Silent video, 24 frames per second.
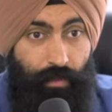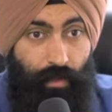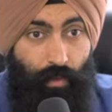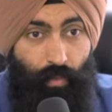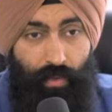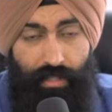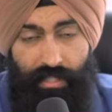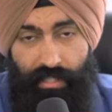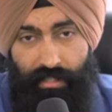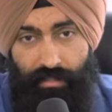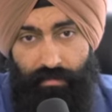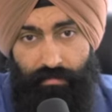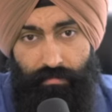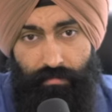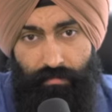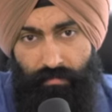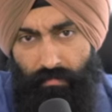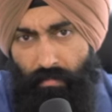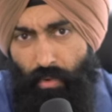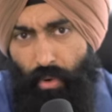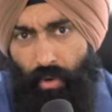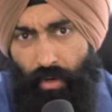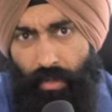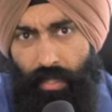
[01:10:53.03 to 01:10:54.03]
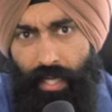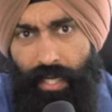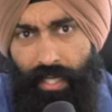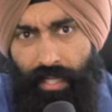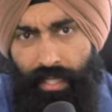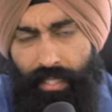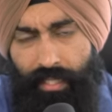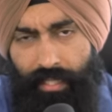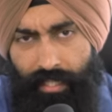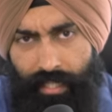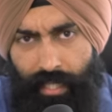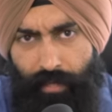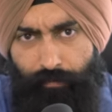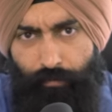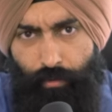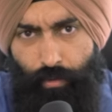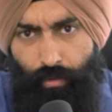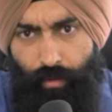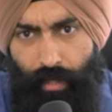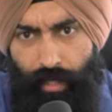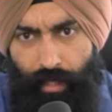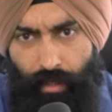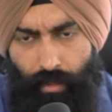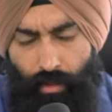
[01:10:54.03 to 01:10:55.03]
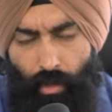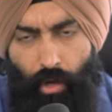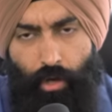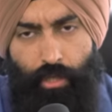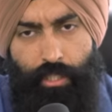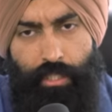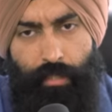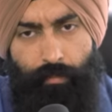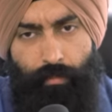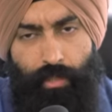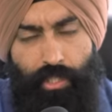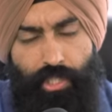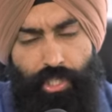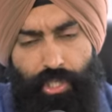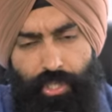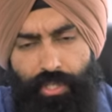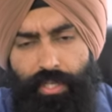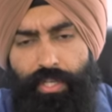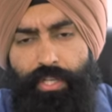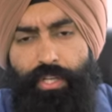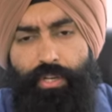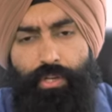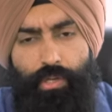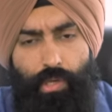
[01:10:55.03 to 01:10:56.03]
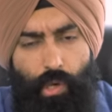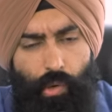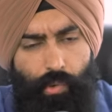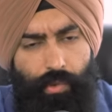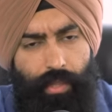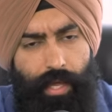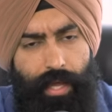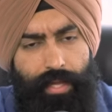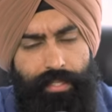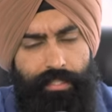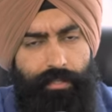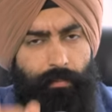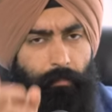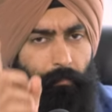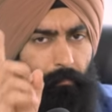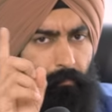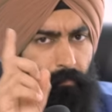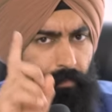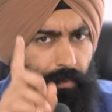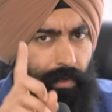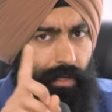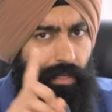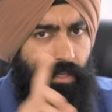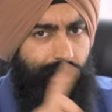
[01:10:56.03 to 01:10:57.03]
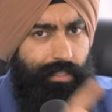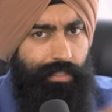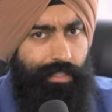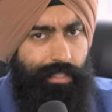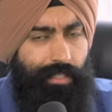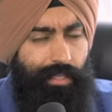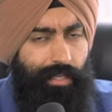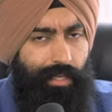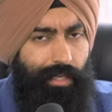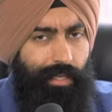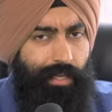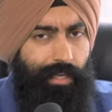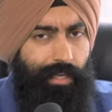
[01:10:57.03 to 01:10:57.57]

which is more likely to give you a long-term return. And you know that, but